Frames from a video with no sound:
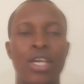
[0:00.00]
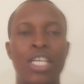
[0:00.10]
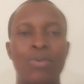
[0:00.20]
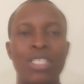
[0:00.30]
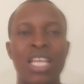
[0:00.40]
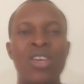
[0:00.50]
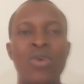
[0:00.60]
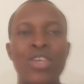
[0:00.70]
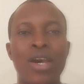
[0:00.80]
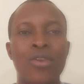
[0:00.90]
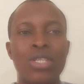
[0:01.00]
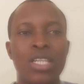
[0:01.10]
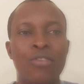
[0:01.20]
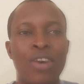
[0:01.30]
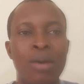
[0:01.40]
Especially when you are not
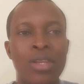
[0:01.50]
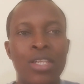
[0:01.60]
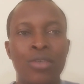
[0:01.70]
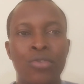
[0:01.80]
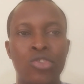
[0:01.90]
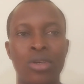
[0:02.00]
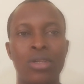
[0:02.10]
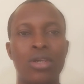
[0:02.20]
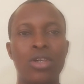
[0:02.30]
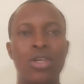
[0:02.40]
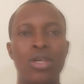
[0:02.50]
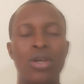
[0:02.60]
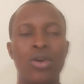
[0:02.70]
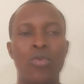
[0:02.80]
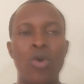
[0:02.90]
in the family devotion.
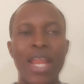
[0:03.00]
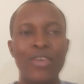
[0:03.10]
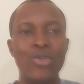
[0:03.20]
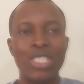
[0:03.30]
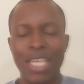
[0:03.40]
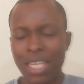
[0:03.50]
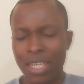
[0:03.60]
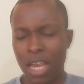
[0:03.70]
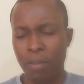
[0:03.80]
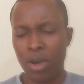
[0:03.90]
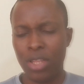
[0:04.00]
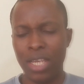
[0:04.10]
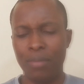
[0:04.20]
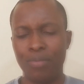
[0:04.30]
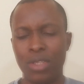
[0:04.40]
What are you saying about
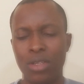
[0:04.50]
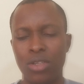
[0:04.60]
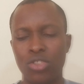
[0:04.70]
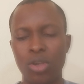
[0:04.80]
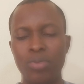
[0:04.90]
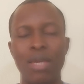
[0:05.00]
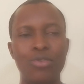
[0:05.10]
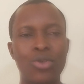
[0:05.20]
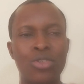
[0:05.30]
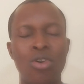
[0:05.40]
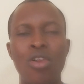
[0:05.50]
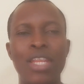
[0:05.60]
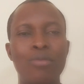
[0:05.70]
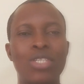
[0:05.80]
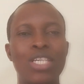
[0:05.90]
them? Sometimes you call
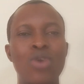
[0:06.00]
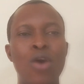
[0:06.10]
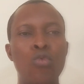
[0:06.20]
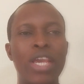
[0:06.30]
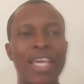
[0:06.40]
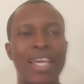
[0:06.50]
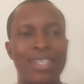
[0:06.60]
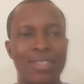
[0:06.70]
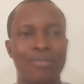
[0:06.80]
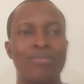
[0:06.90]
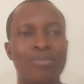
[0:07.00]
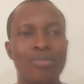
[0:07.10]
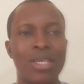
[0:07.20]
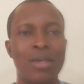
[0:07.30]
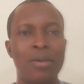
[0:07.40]
them, you say, you are wicked.
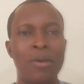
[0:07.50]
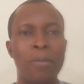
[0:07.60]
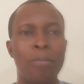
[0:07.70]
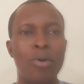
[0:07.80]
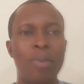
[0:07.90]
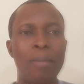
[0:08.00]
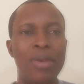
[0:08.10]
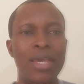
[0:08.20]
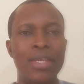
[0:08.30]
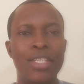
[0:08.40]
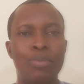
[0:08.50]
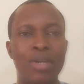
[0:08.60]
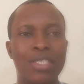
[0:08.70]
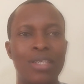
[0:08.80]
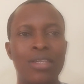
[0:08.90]
Probably this
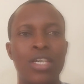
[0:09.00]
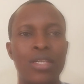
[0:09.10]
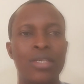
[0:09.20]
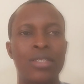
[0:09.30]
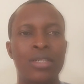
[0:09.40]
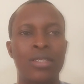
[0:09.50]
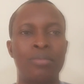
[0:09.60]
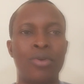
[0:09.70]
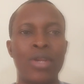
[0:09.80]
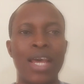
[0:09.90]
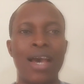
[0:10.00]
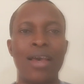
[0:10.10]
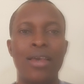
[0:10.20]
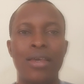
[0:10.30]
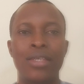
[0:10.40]
person, the
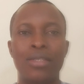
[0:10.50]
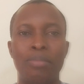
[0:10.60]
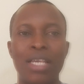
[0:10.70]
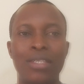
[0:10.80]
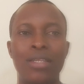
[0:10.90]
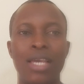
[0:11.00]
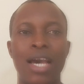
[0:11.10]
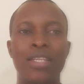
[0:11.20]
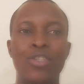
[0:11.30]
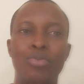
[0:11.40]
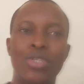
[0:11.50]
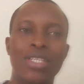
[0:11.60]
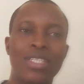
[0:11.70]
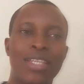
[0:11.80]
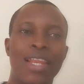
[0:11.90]
brother is passing and is
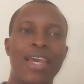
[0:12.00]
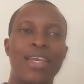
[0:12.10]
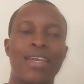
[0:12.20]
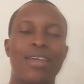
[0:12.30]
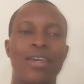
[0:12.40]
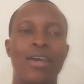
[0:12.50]
putting his leg